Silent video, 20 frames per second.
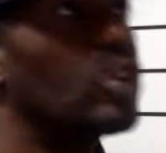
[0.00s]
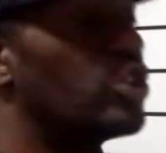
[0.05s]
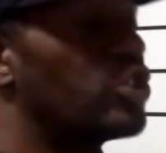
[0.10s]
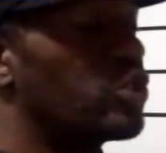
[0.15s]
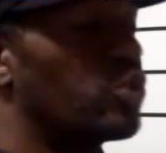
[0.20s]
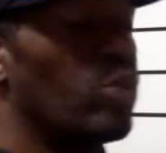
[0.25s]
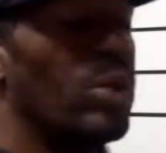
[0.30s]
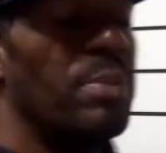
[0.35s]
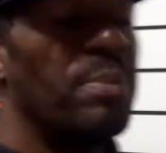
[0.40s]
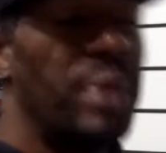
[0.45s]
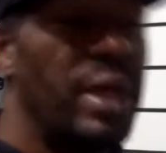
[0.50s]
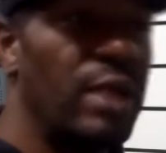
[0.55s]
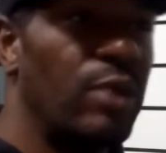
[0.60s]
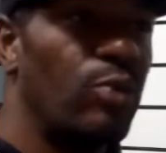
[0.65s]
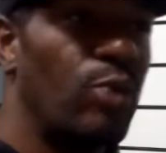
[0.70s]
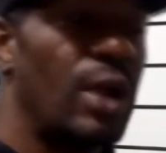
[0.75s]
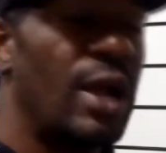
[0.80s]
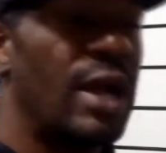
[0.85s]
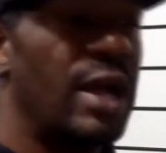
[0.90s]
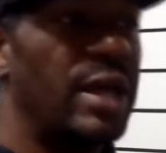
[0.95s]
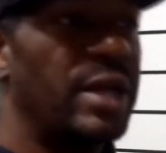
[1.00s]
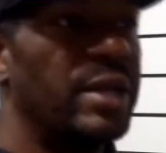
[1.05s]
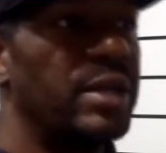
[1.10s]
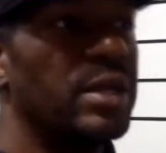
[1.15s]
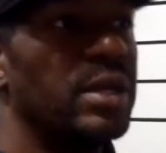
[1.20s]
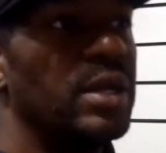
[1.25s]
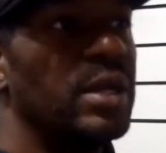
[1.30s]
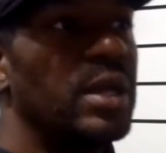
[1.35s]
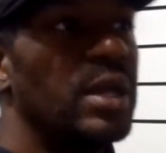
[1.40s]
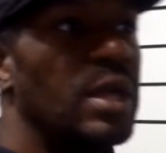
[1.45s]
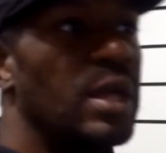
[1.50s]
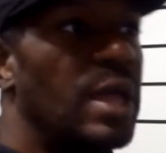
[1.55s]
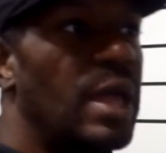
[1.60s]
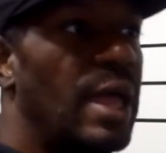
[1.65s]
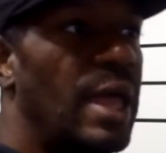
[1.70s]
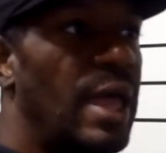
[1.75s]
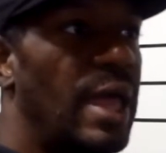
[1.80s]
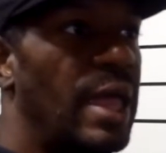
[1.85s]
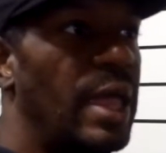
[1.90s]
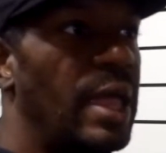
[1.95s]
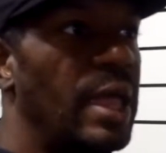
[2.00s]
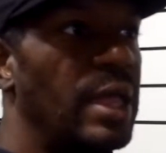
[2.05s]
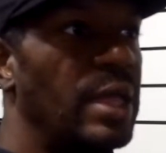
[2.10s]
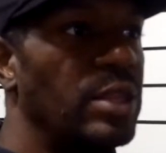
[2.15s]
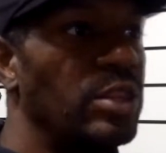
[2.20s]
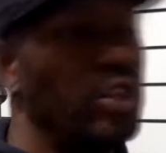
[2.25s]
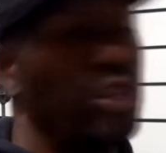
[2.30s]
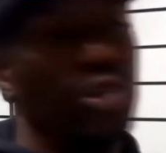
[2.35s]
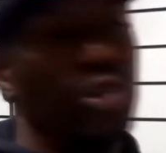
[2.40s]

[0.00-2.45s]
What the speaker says: swim bait rod and